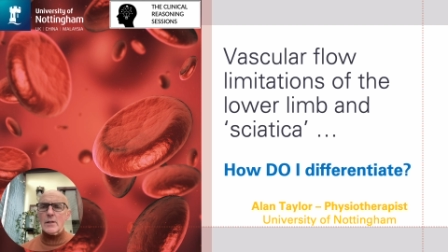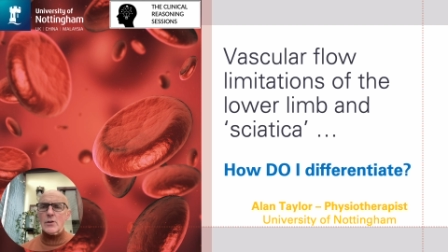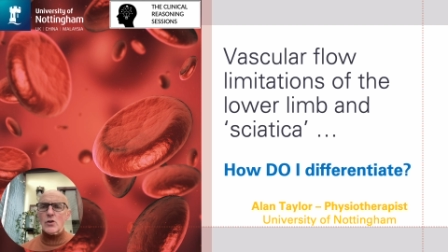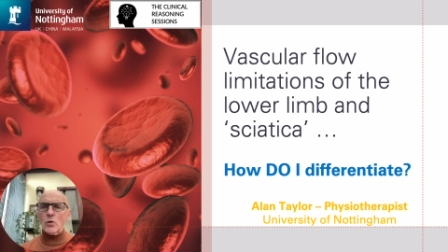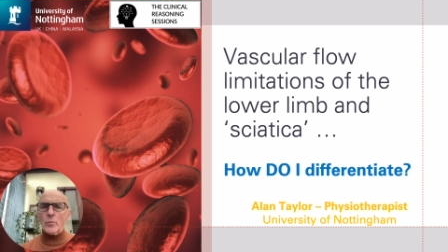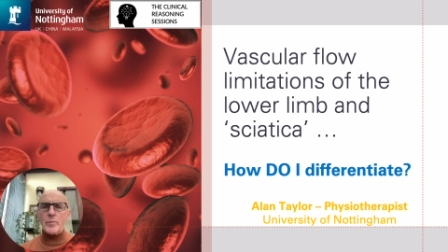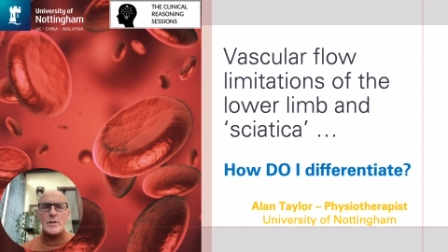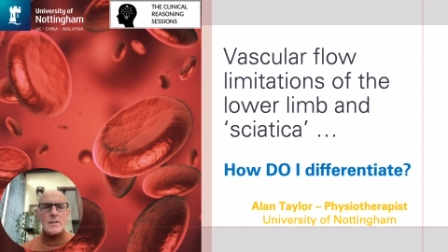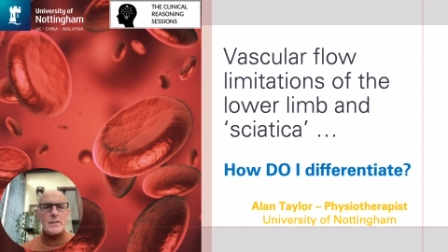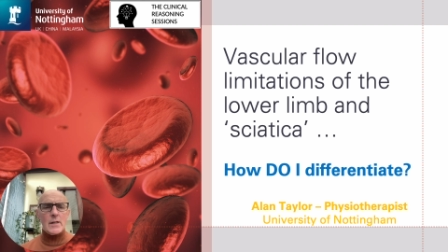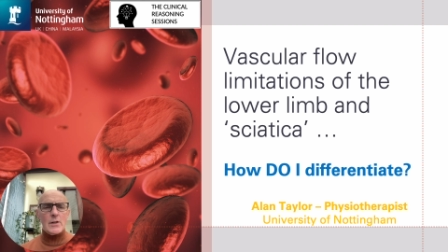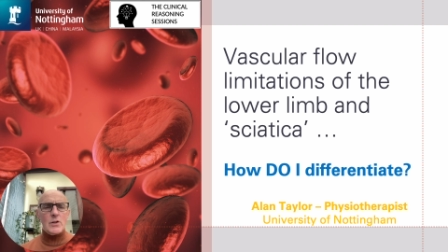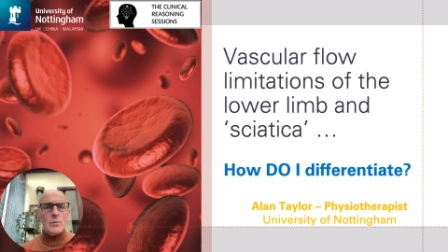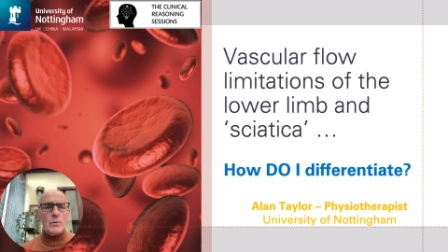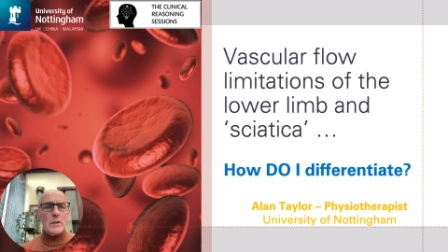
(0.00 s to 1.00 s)
short
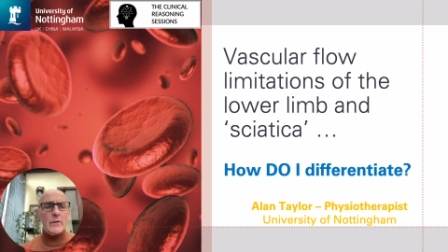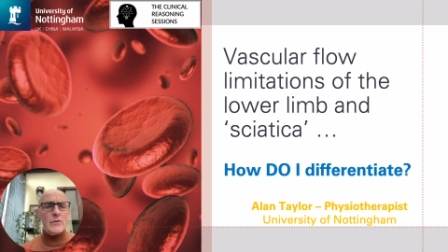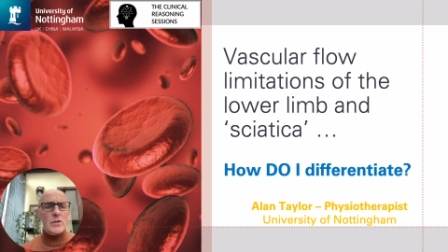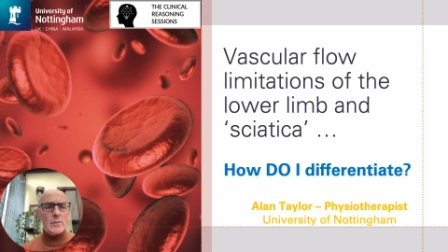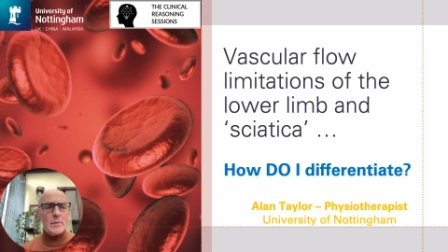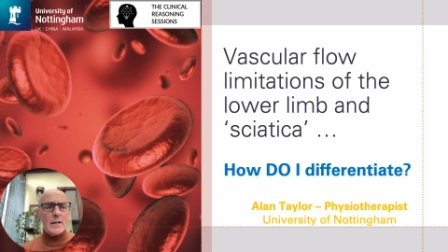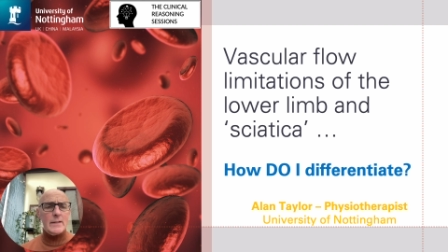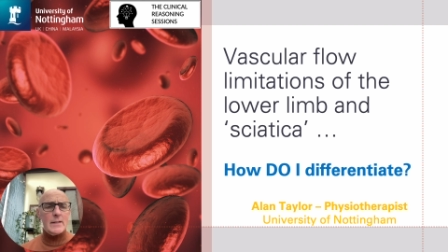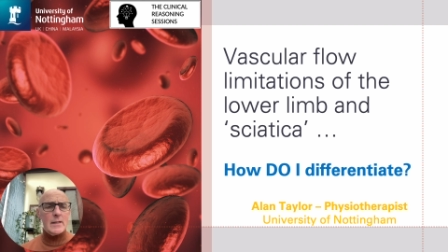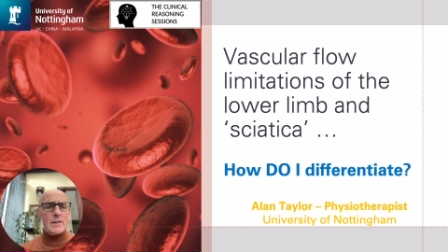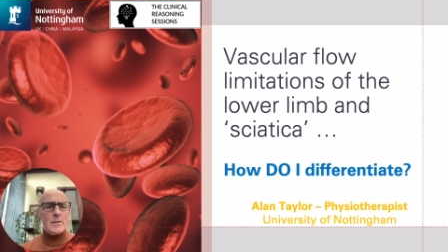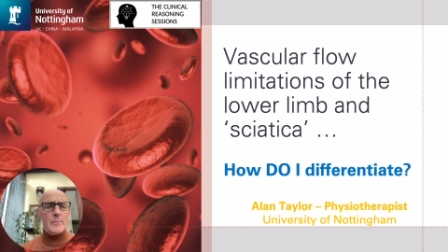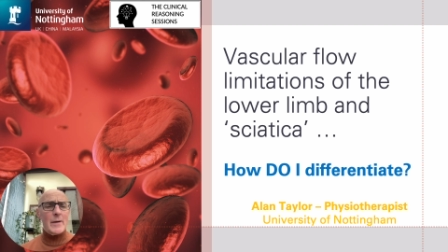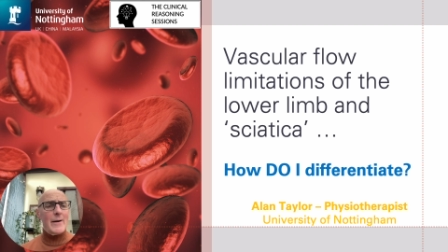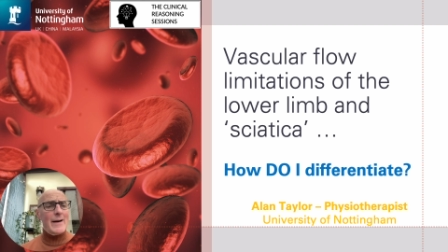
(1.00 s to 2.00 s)
presentation will give you some ideas
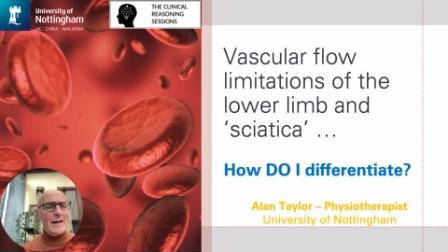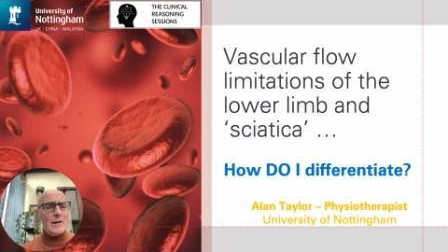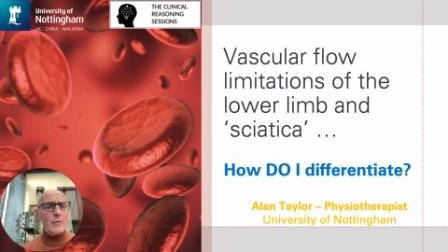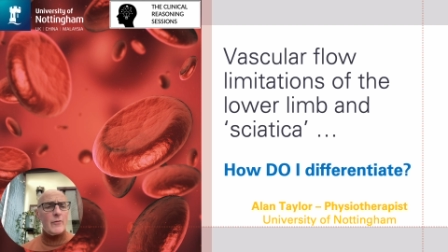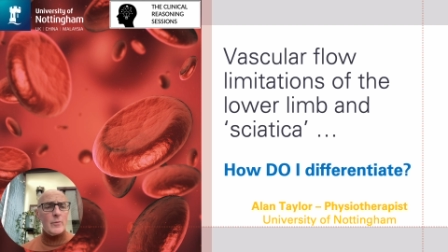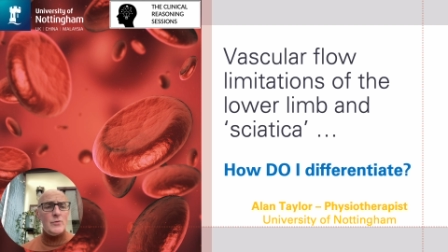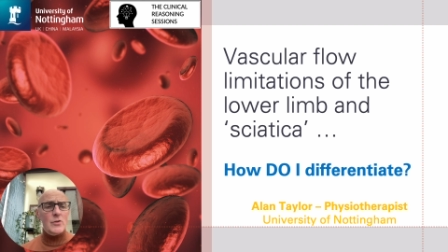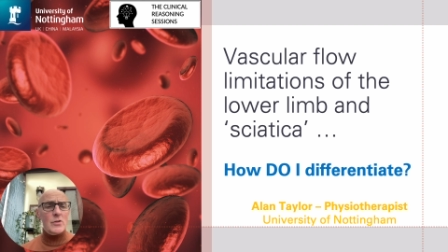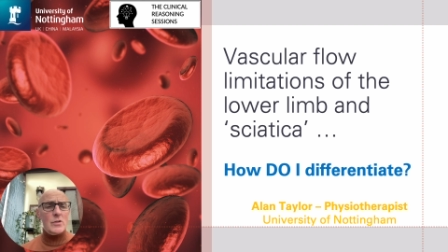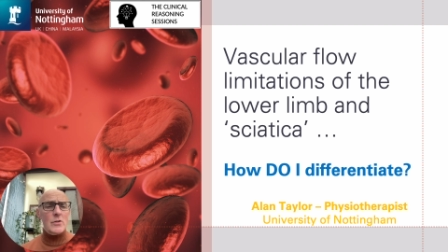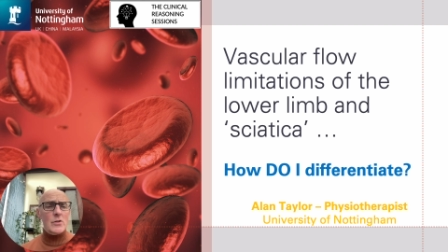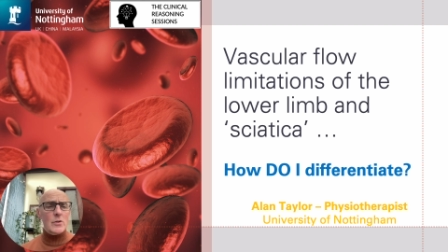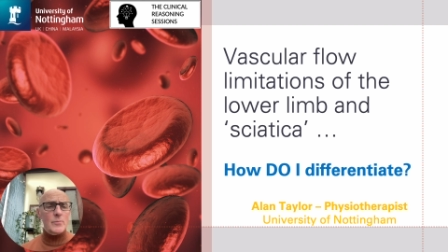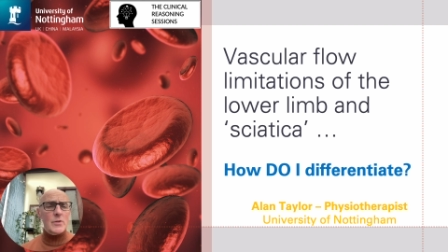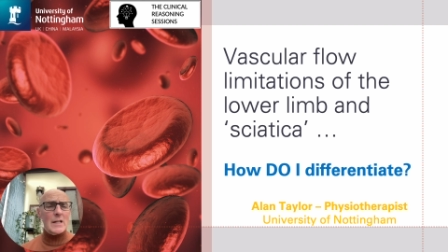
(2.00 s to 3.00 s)
about how, from just the
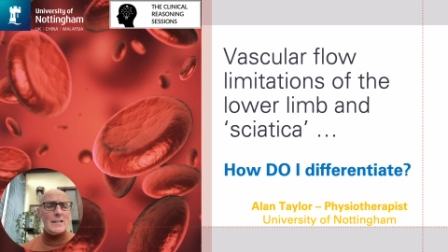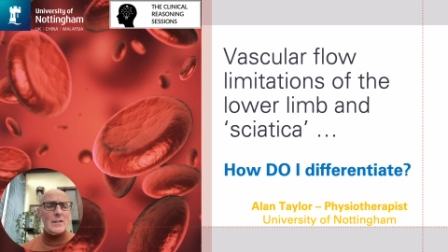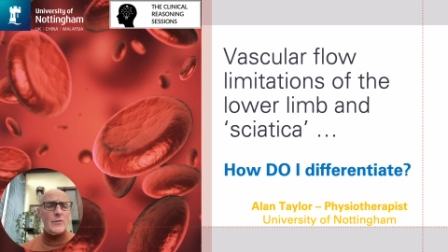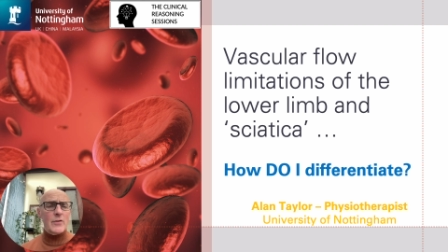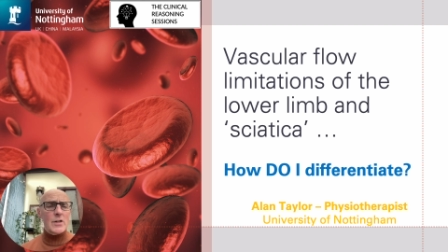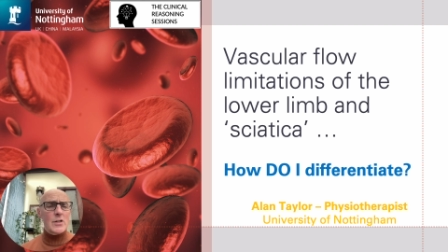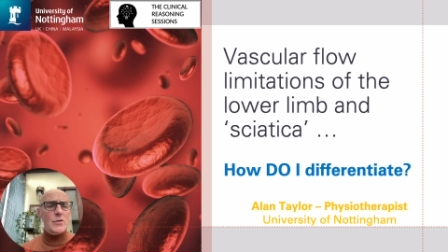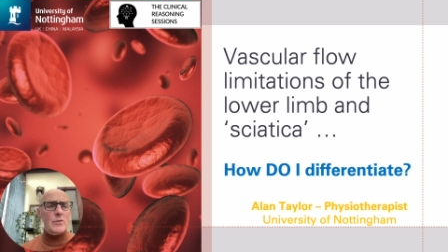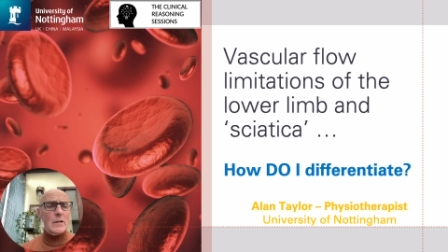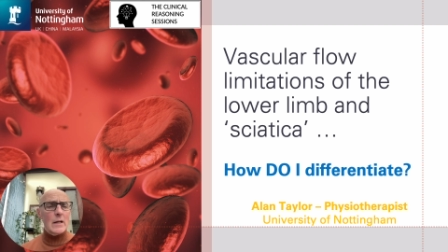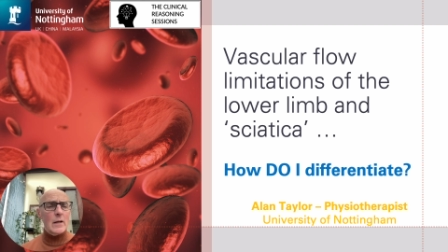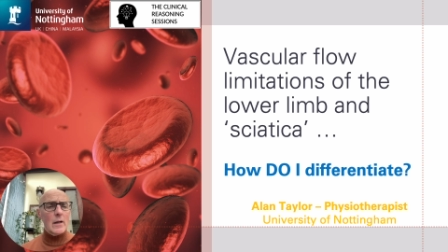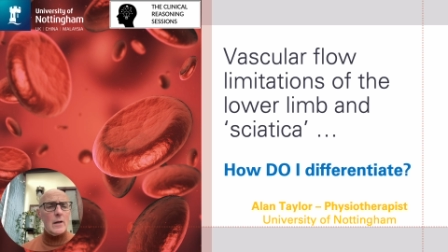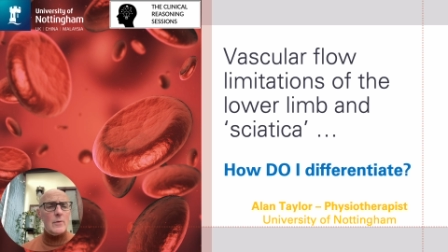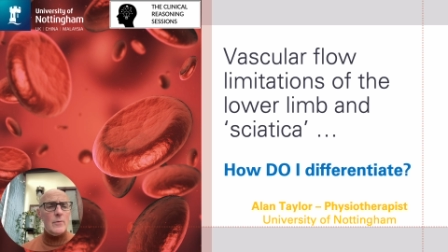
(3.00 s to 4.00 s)
subjective history
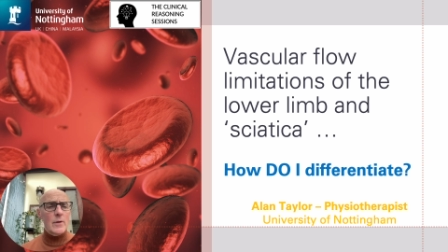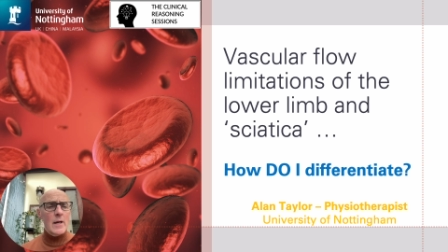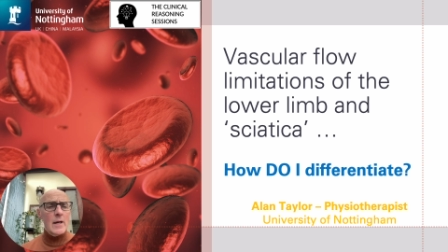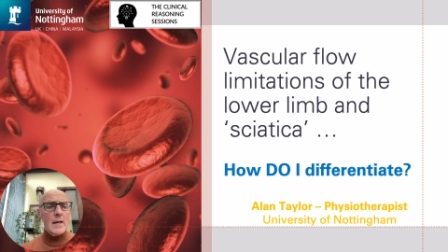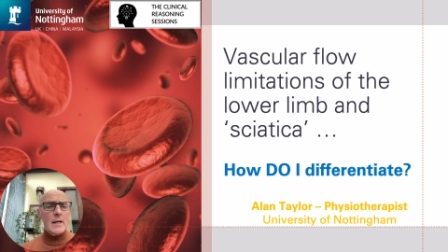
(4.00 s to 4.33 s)
alone,